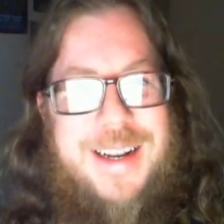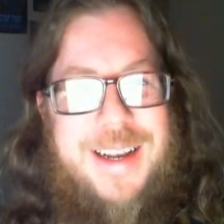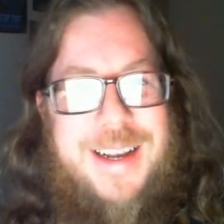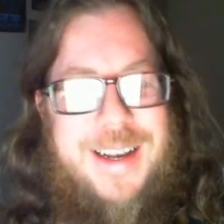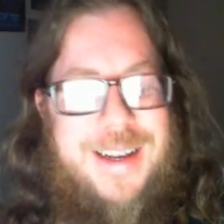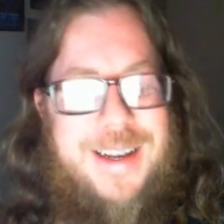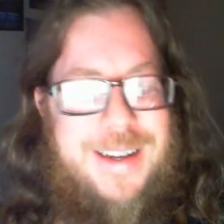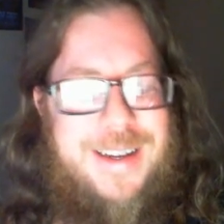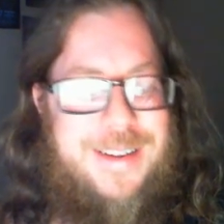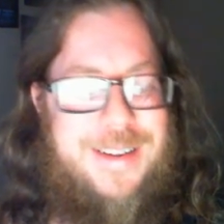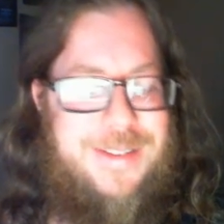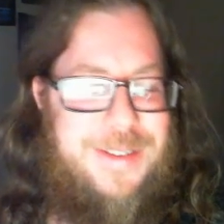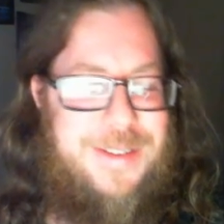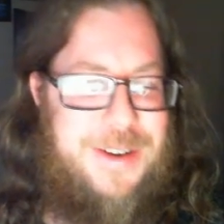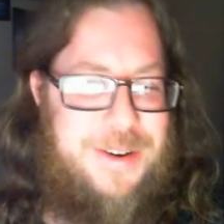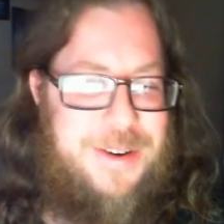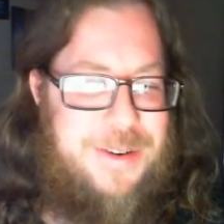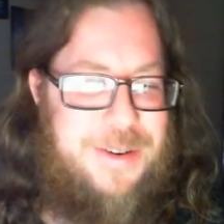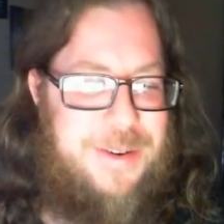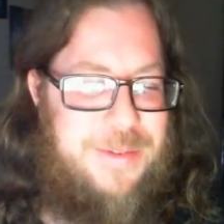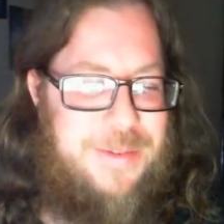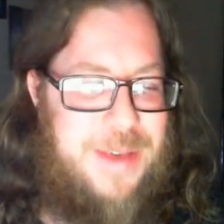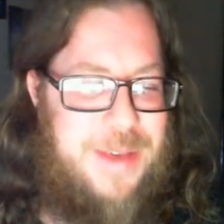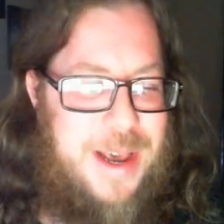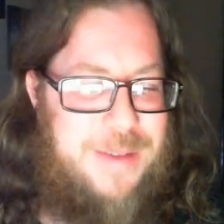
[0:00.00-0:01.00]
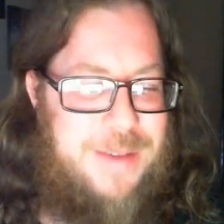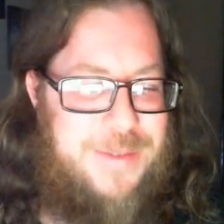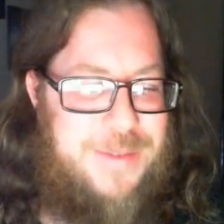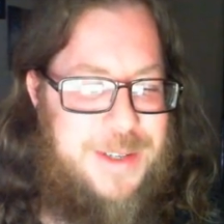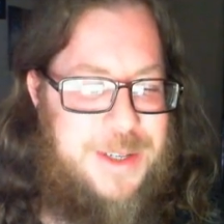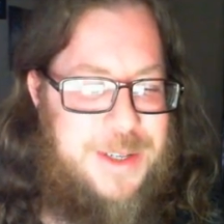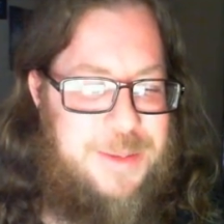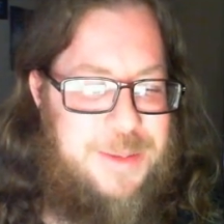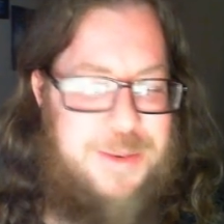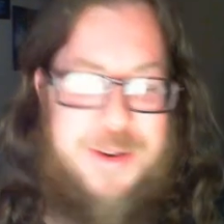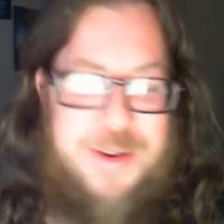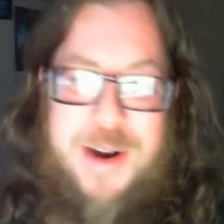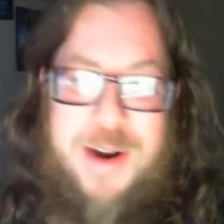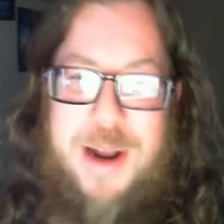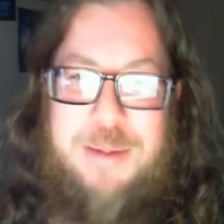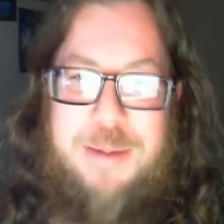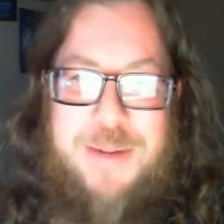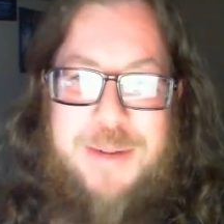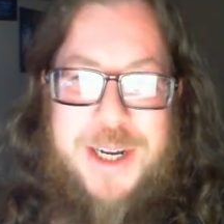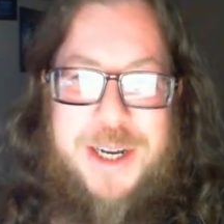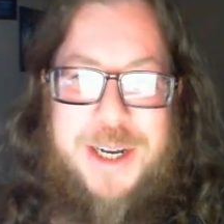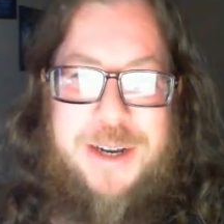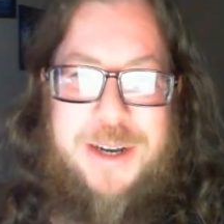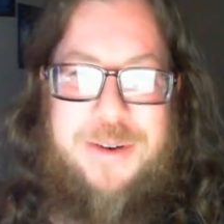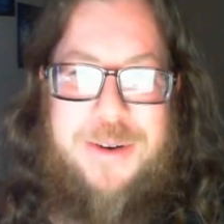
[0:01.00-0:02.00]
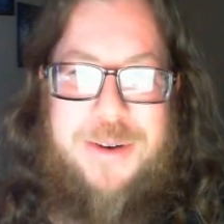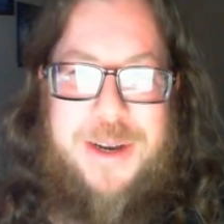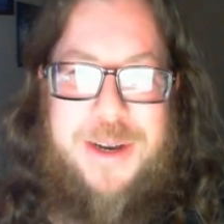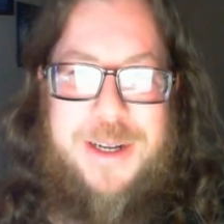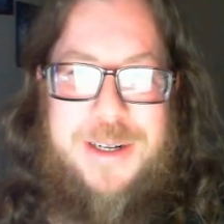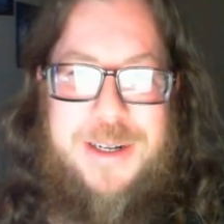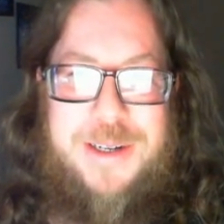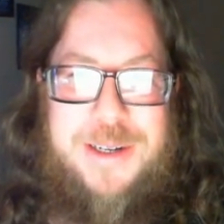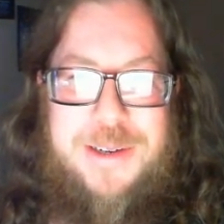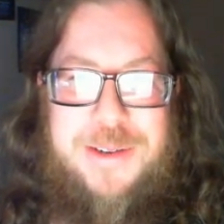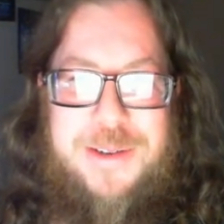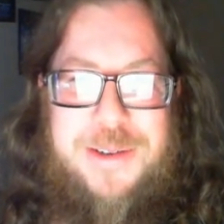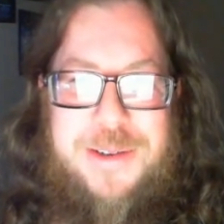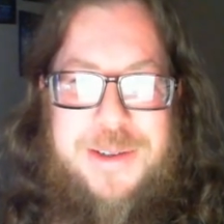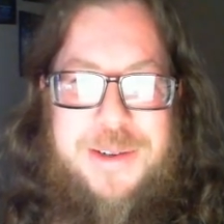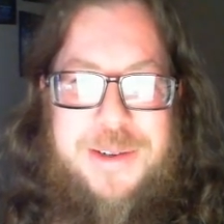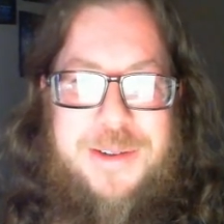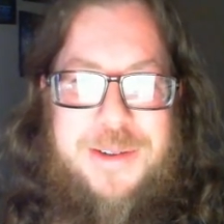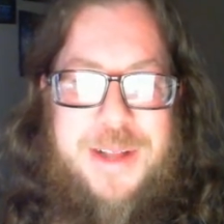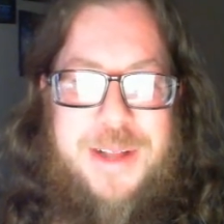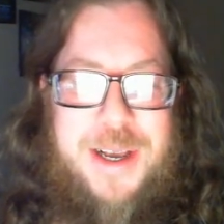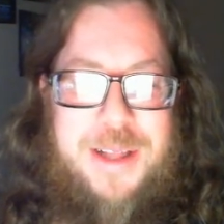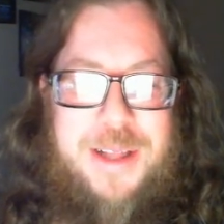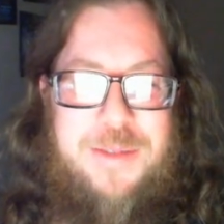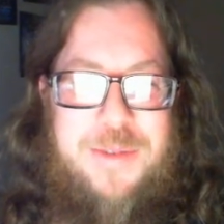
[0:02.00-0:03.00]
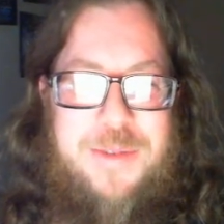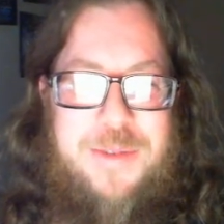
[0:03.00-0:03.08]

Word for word: Uh, you know, if you haven't subscribed yet, go ahead and do so. Like the